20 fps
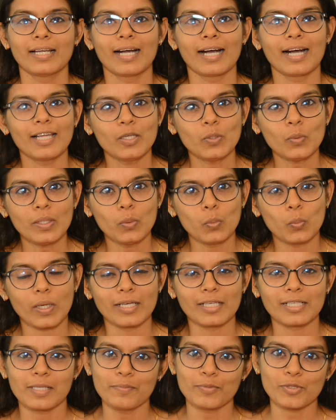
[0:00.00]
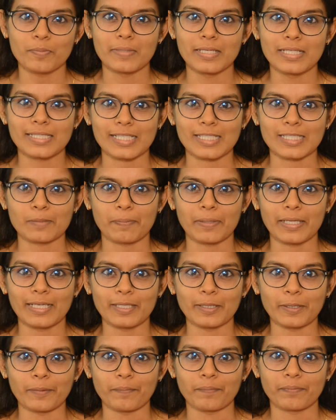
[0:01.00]
Hello and welcome to Mint
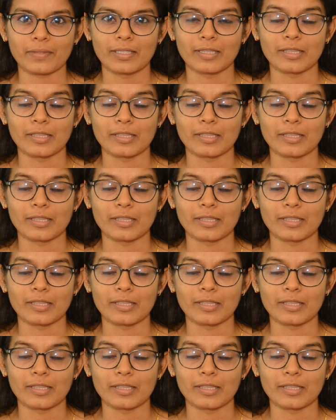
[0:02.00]
Explainer.